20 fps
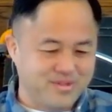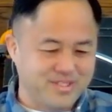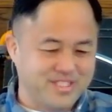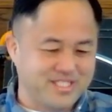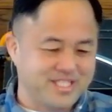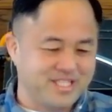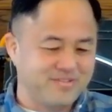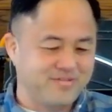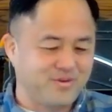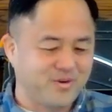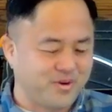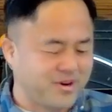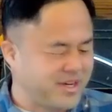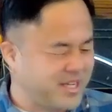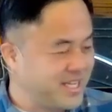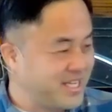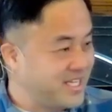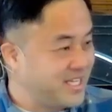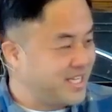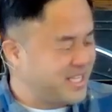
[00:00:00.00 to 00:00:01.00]
We see
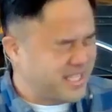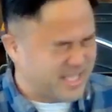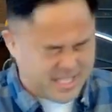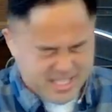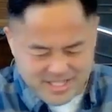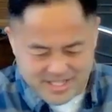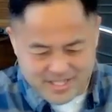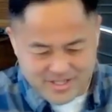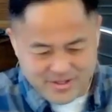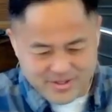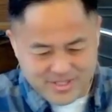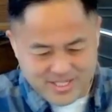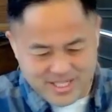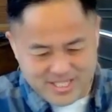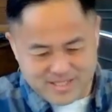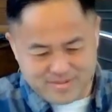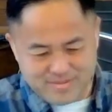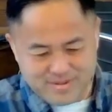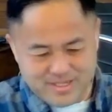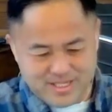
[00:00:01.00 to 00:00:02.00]
40 in the Old
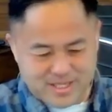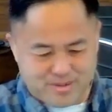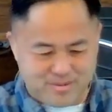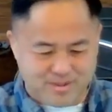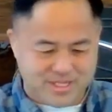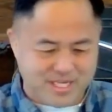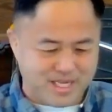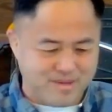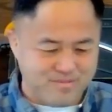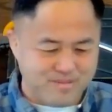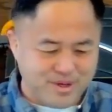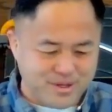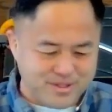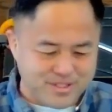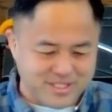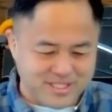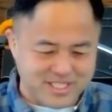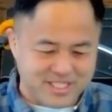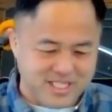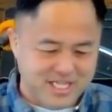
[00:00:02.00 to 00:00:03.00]
Testament, a number of times
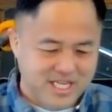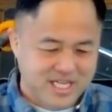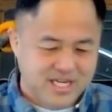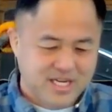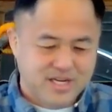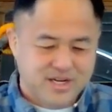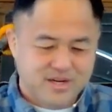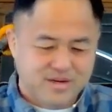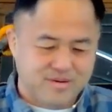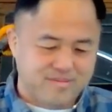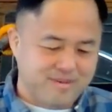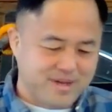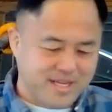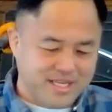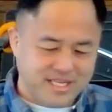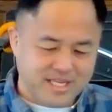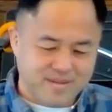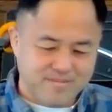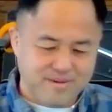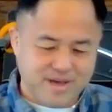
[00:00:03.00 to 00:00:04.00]
Moses
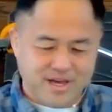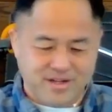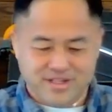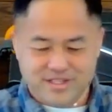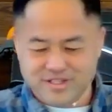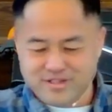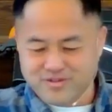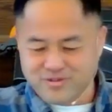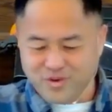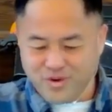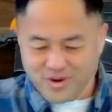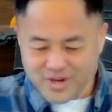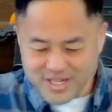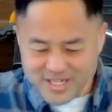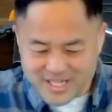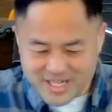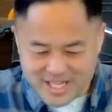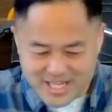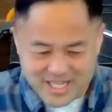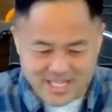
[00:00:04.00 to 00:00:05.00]
remained in the mountains
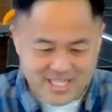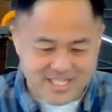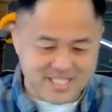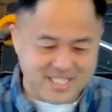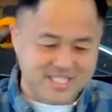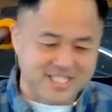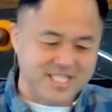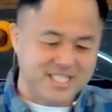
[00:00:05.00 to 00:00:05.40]
40 days.